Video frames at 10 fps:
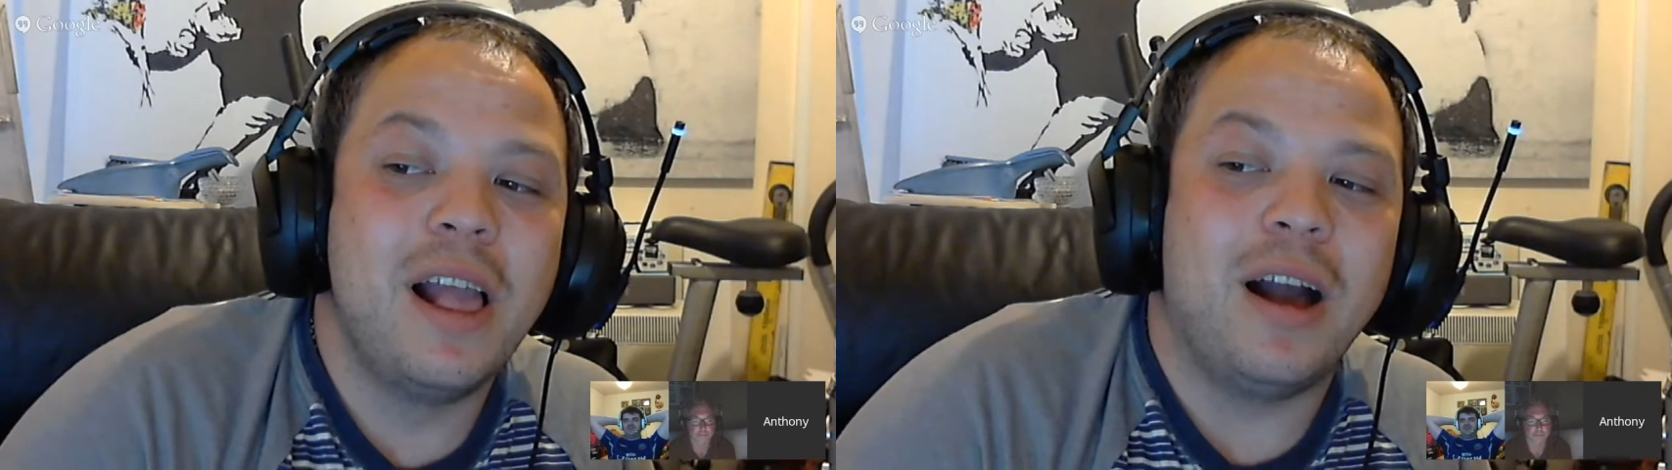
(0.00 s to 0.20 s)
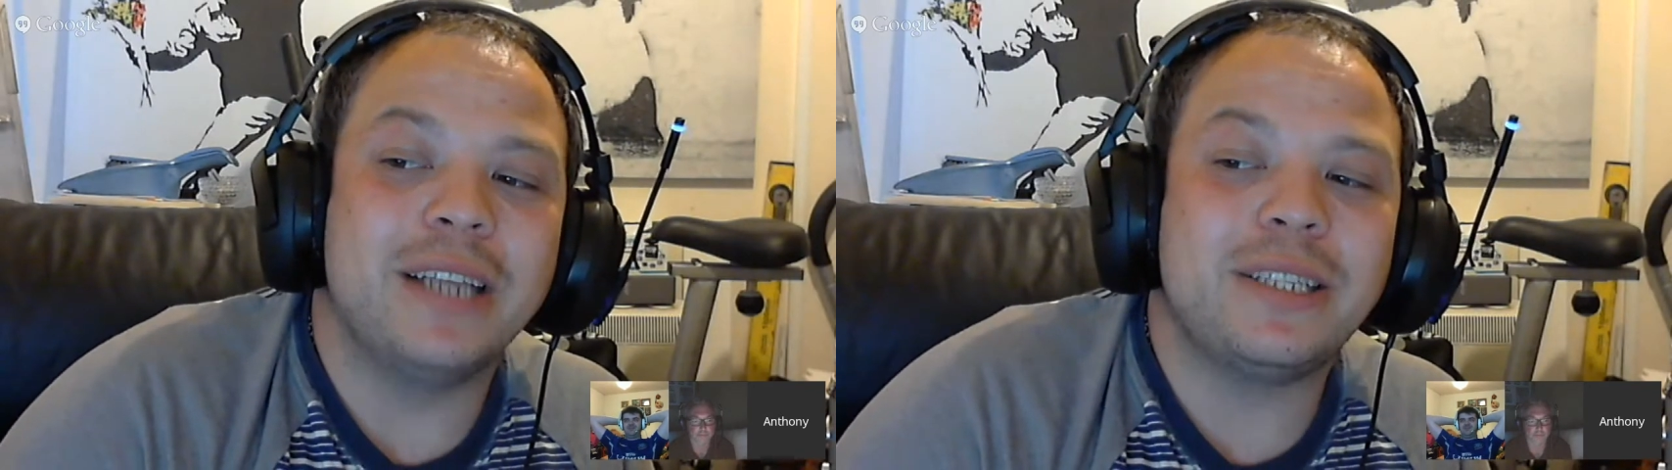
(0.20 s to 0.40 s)

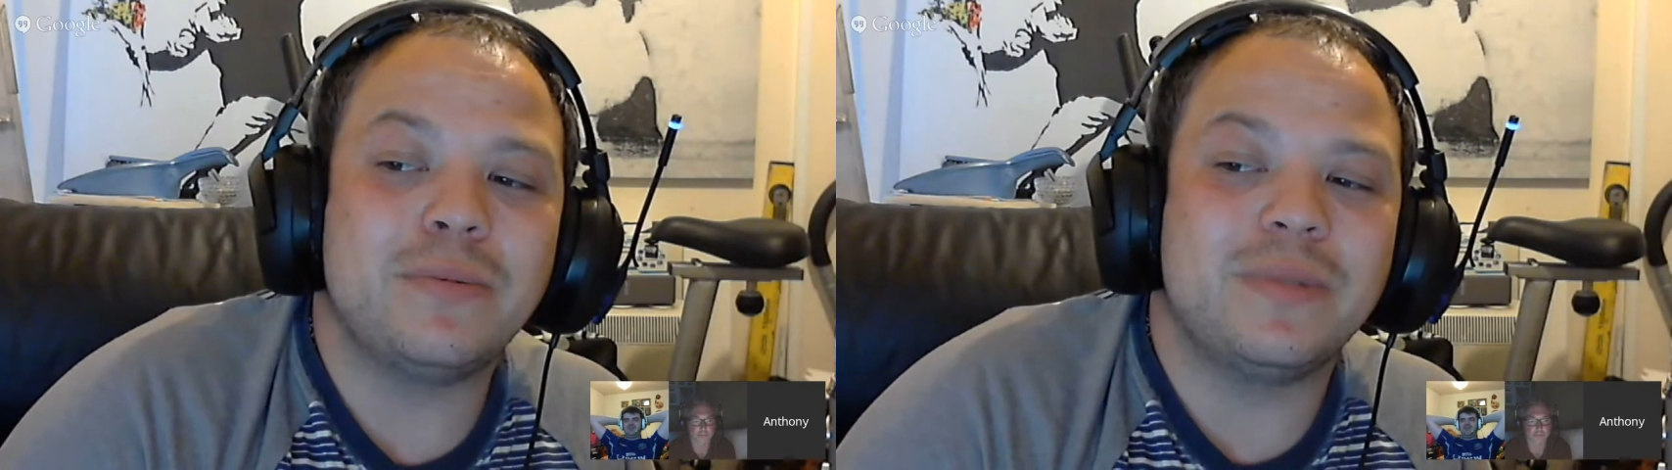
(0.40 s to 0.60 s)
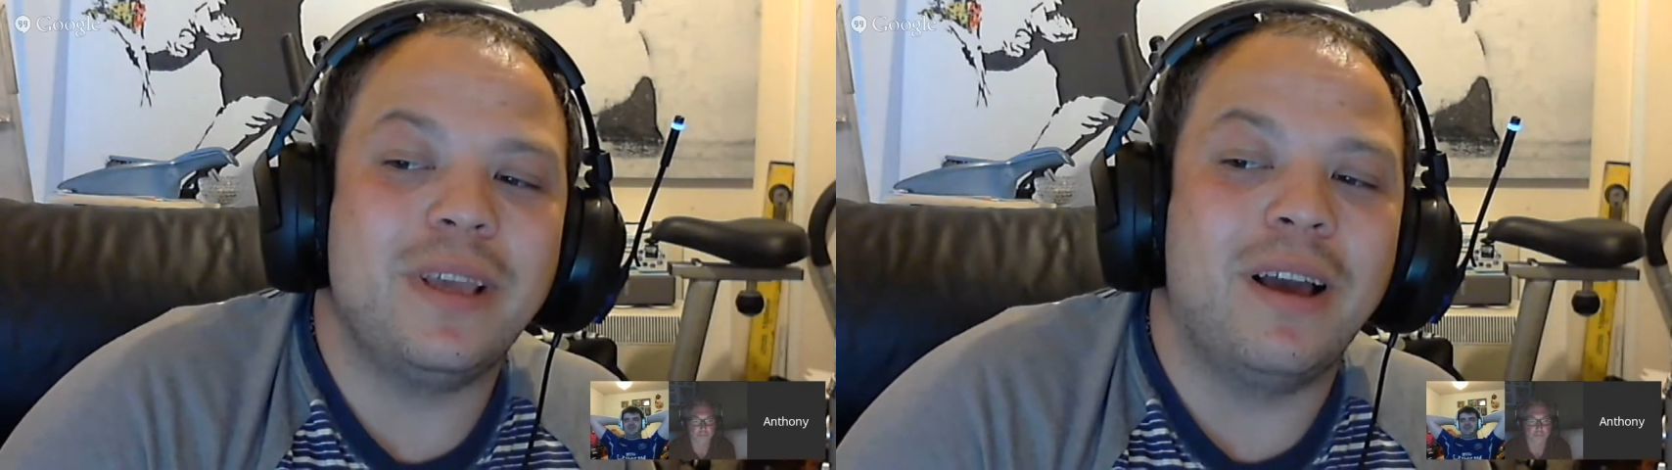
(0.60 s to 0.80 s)
I
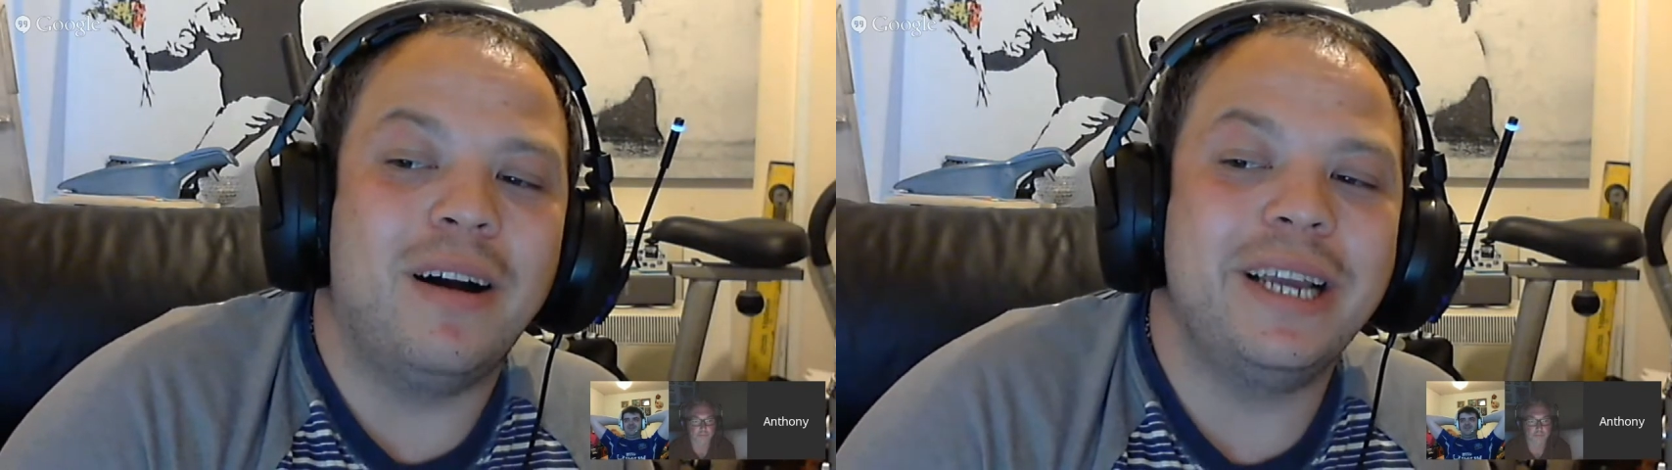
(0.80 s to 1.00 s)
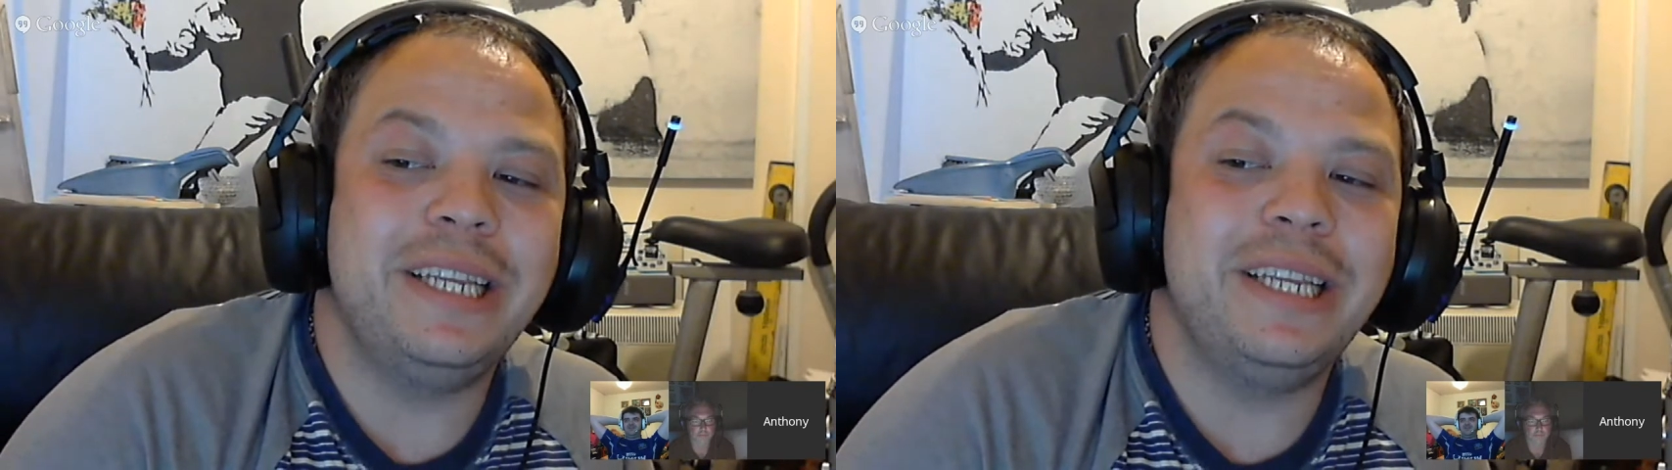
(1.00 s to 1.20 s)
do
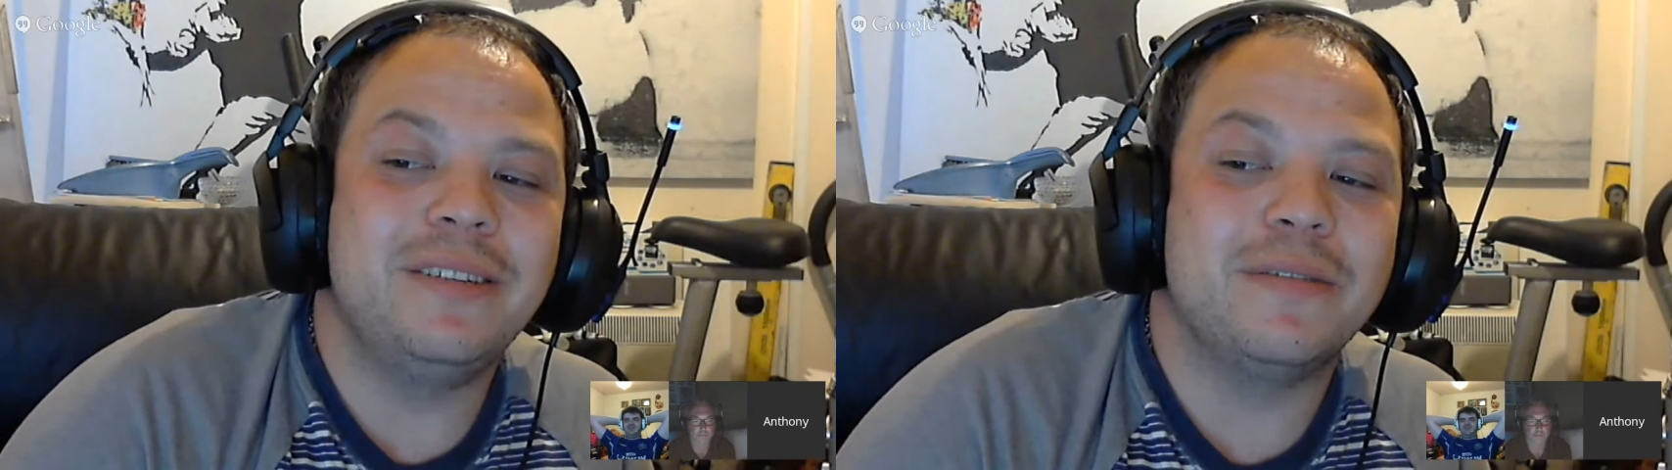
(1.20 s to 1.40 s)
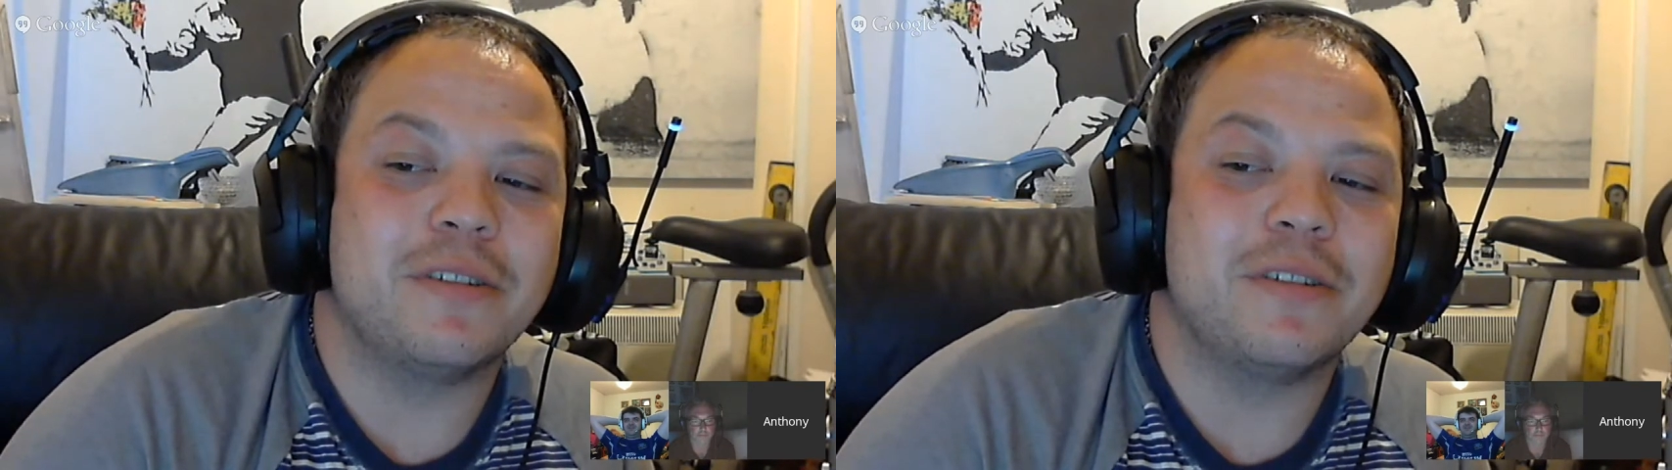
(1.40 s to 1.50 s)
kind of